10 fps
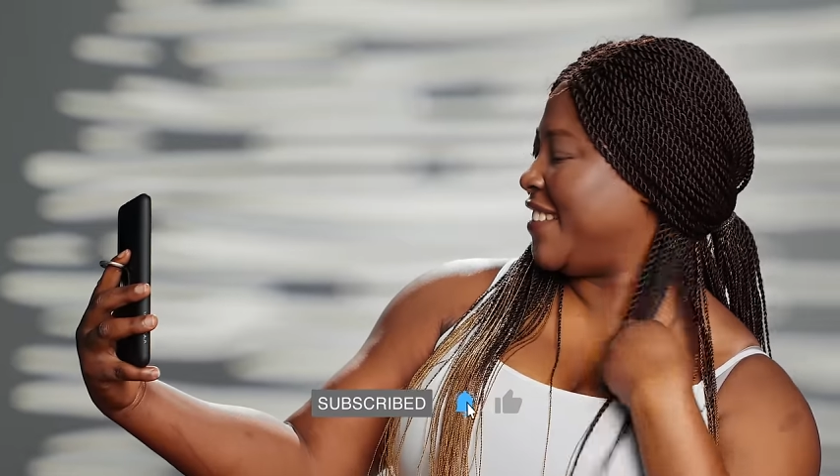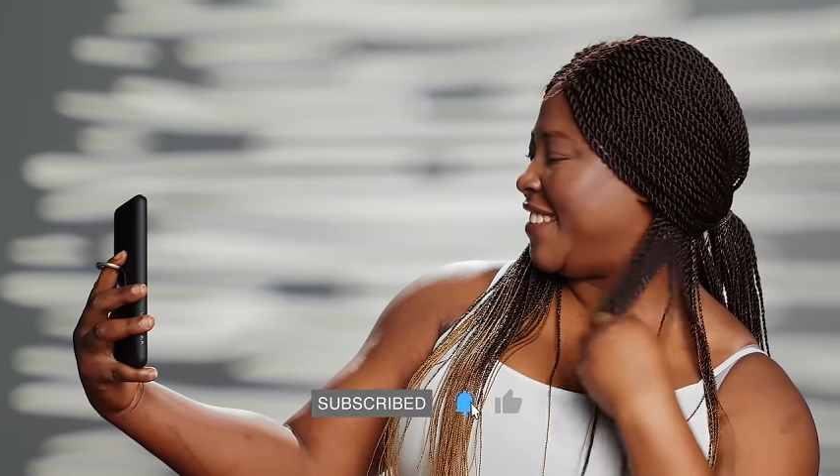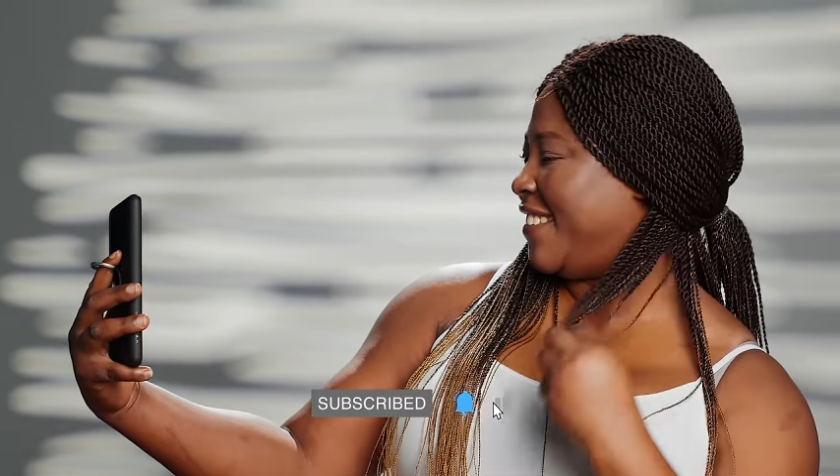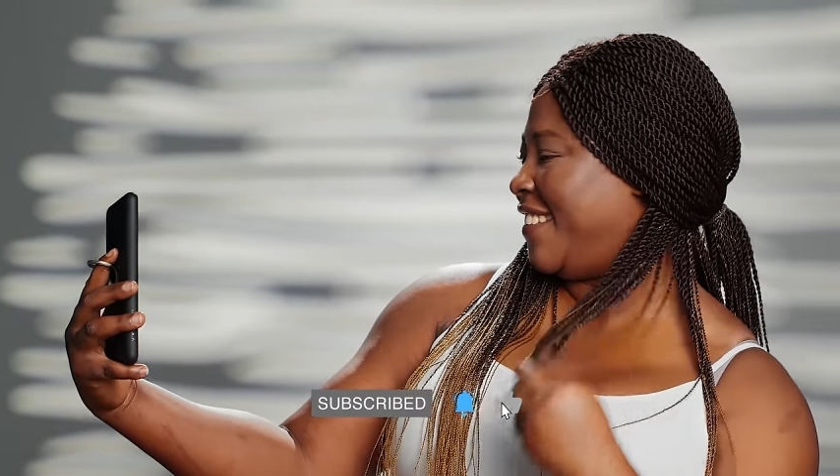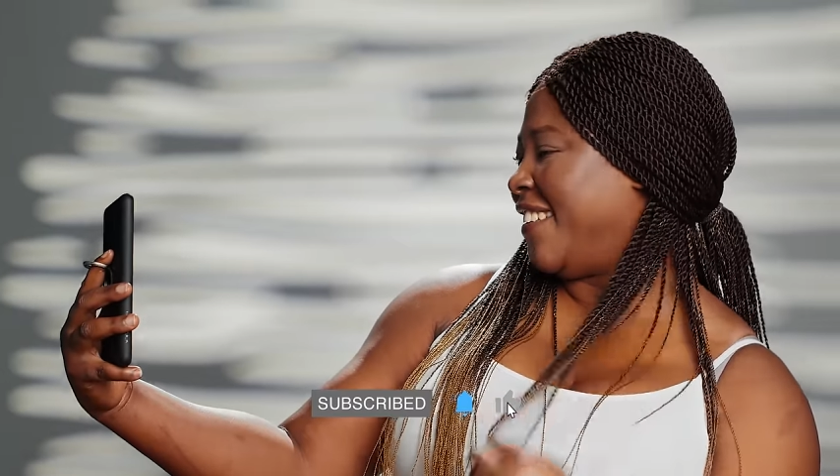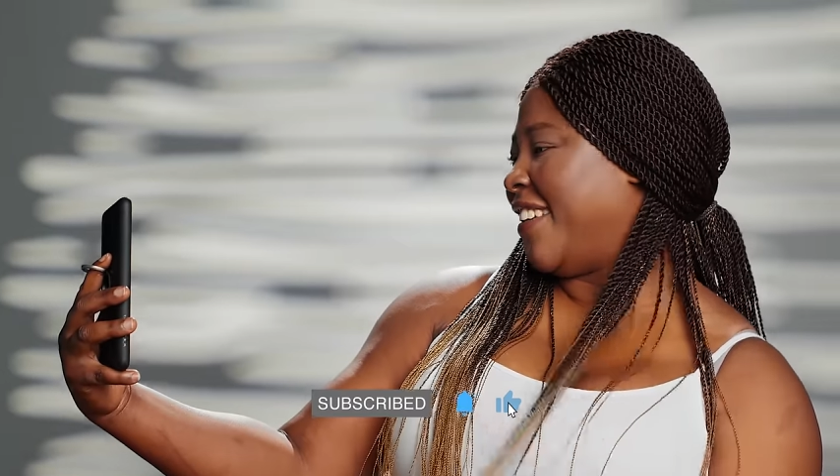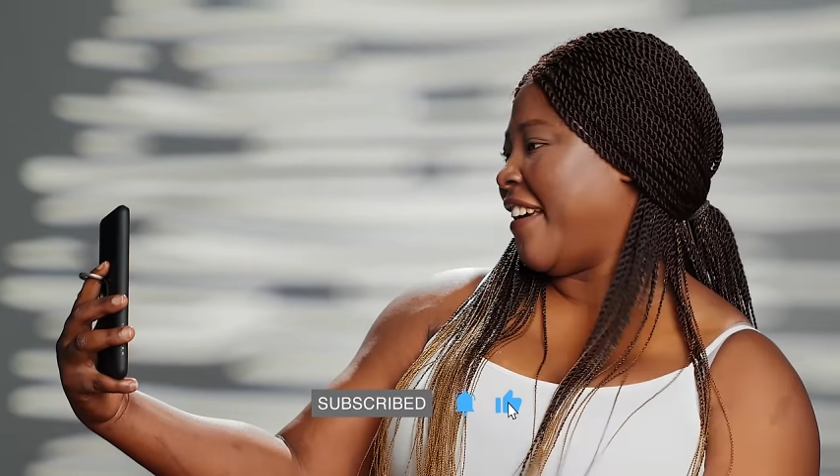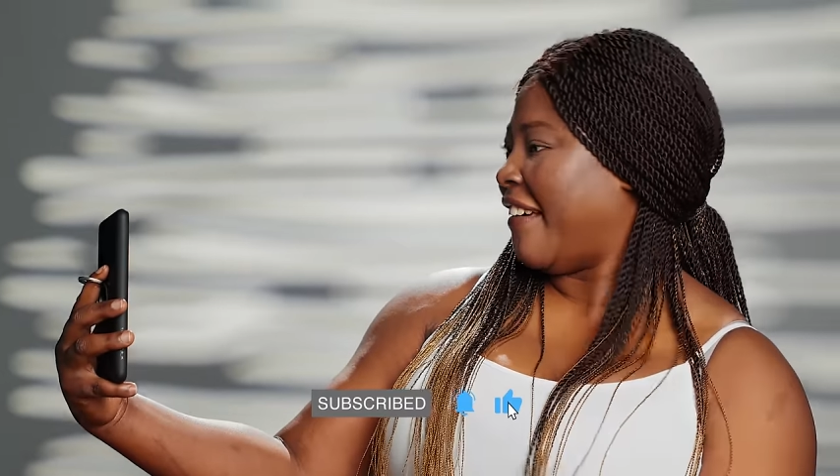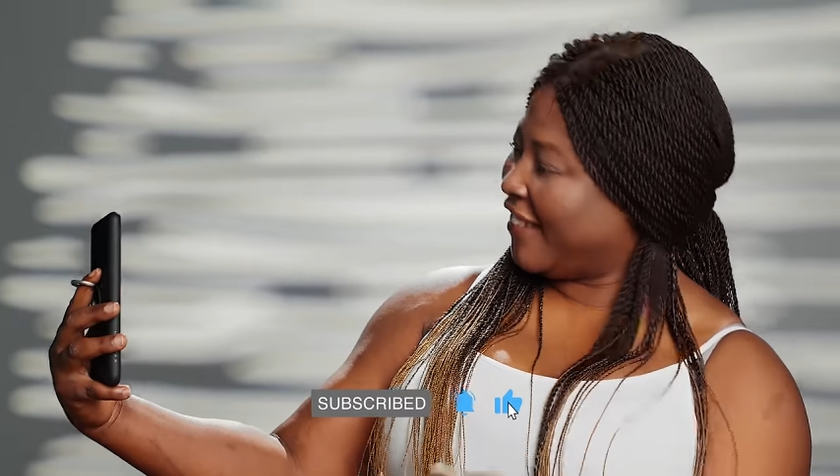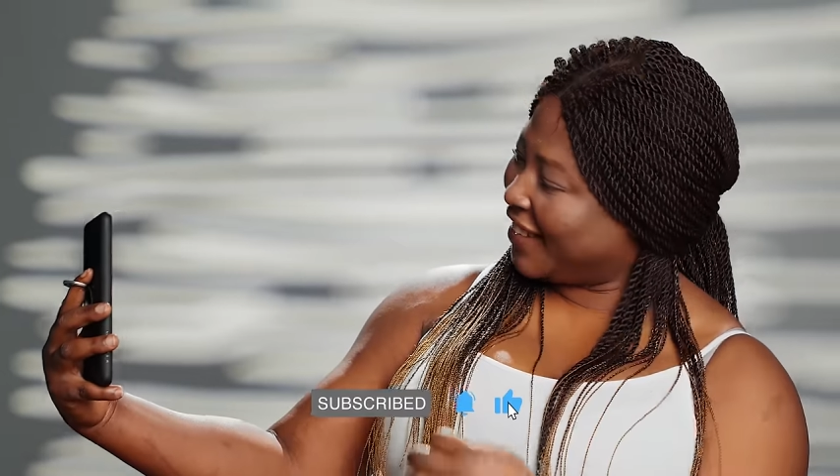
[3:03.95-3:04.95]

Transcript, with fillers: to Ronke, to